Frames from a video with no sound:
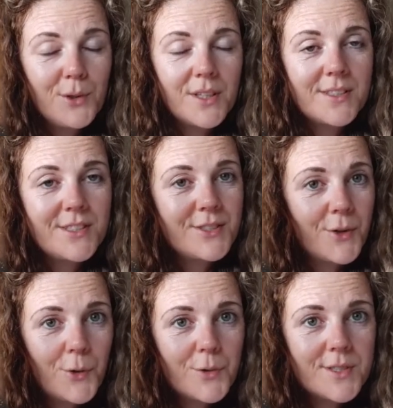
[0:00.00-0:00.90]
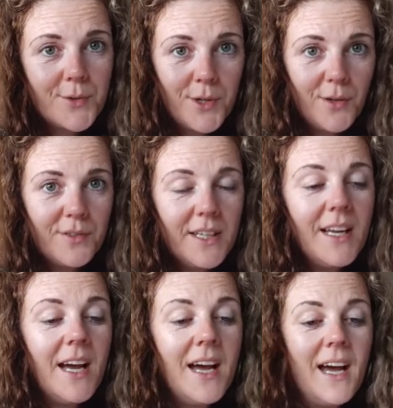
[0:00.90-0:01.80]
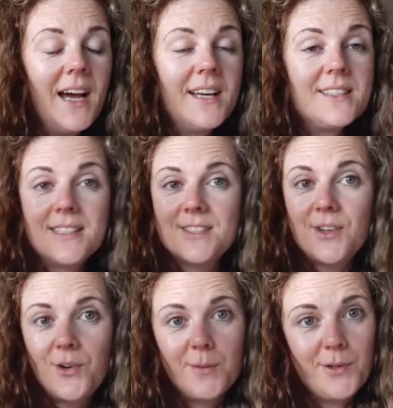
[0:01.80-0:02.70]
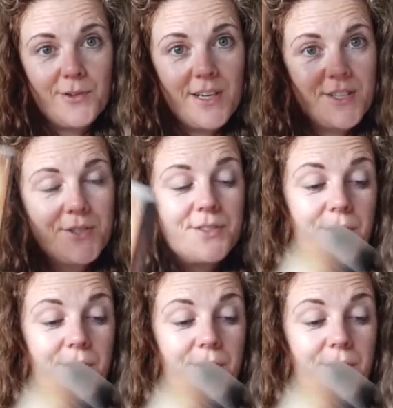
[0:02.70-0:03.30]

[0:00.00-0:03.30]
It's so lovely, and it's all about gratitude.